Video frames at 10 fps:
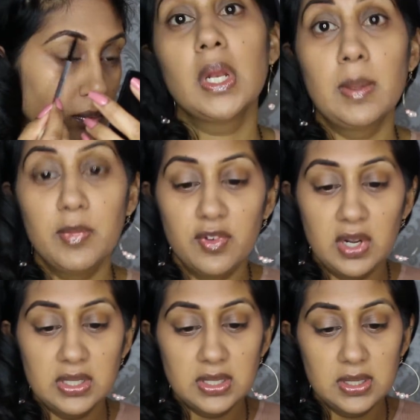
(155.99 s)
Now moving
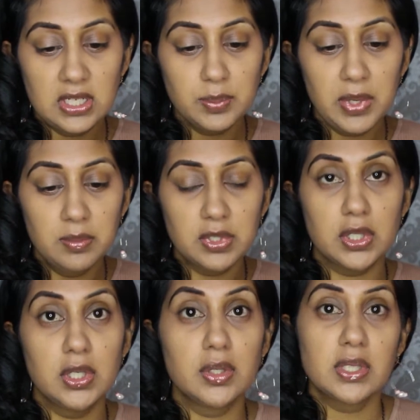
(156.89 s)
on to the next brow, I'm just
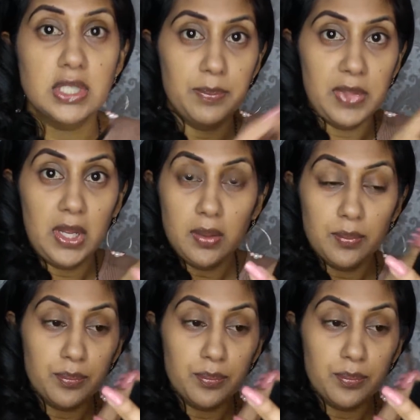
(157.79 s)
gonna do the same thing.